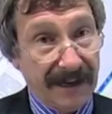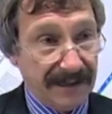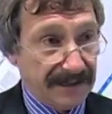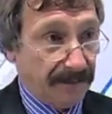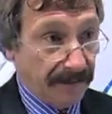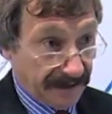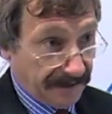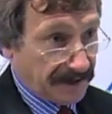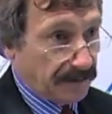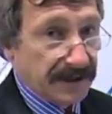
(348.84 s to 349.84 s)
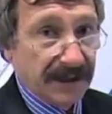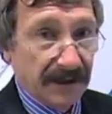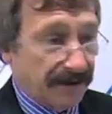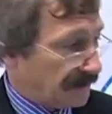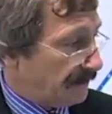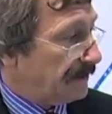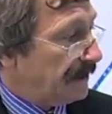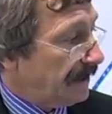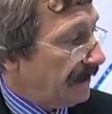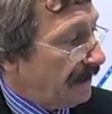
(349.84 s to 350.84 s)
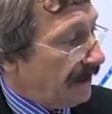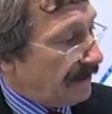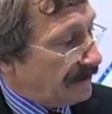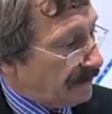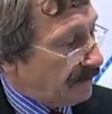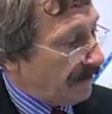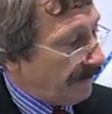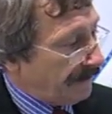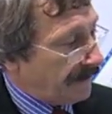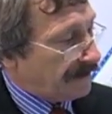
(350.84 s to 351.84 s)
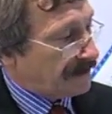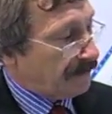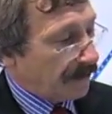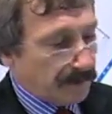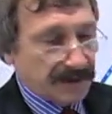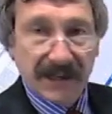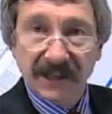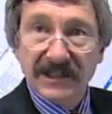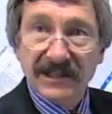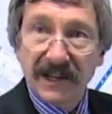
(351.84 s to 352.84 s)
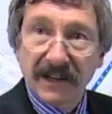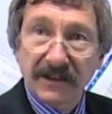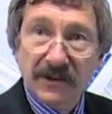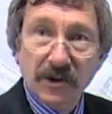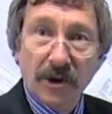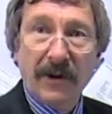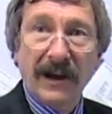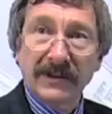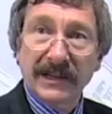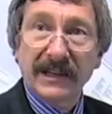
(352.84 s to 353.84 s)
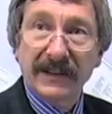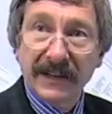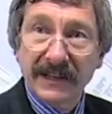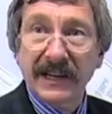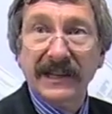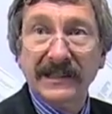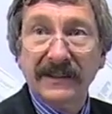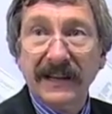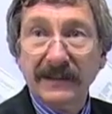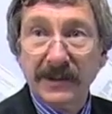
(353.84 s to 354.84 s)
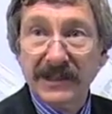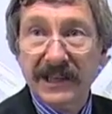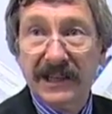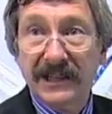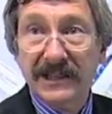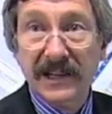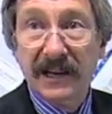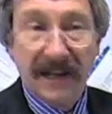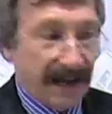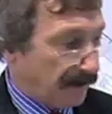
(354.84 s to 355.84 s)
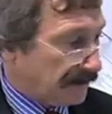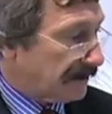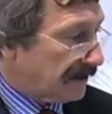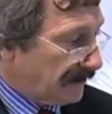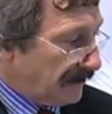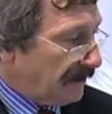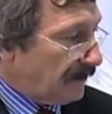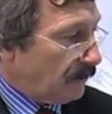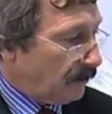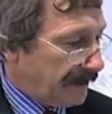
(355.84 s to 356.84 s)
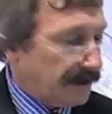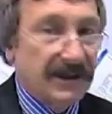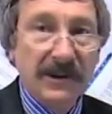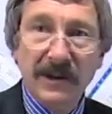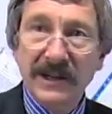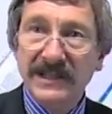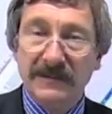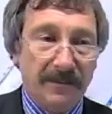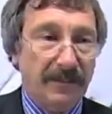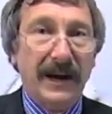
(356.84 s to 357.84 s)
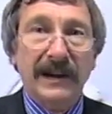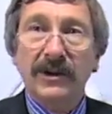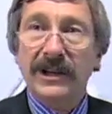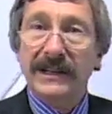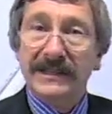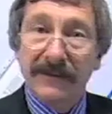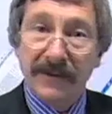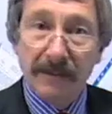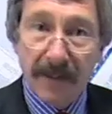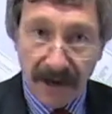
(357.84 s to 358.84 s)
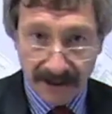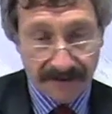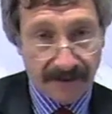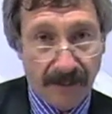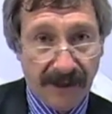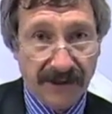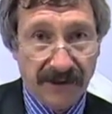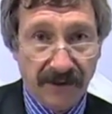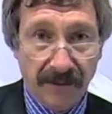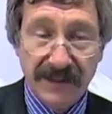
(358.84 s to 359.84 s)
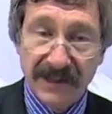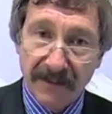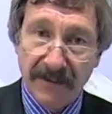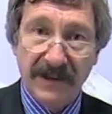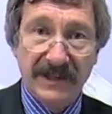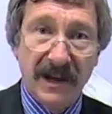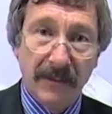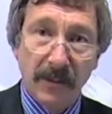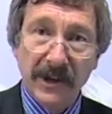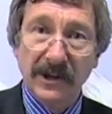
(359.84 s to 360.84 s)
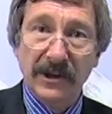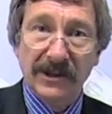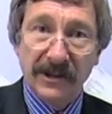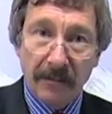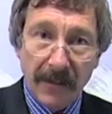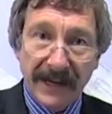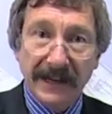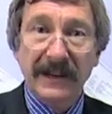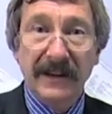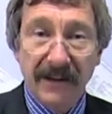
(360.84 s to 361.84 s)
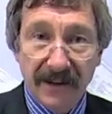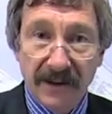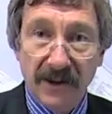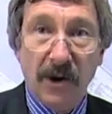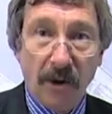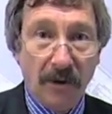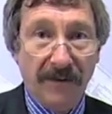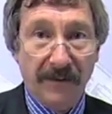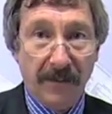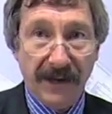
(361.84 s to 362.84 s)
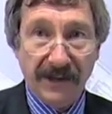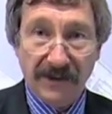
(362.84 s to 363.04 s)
laser in this particular instrument, to focus them on a particular cell, draw around it, and then cut that particular cell out. We can do this by looking at different parts of the brain tumour. So for example, we could look at the main core of the brain